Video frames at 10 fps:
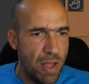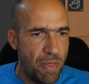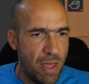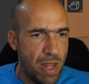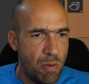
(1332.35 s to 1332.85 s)

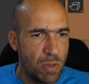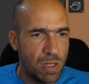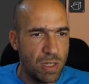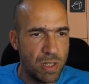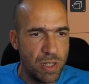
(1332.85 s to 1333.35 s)
and then I will
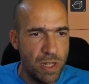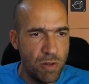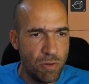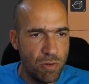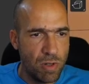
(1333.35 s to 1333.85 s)

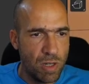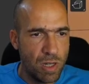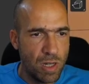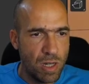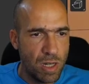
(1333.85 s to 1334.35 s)
continue
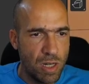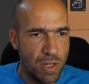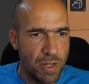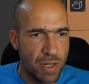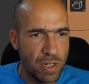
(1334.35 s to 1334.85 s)

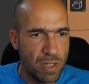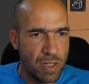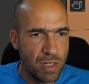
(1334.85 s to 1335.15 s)
cutting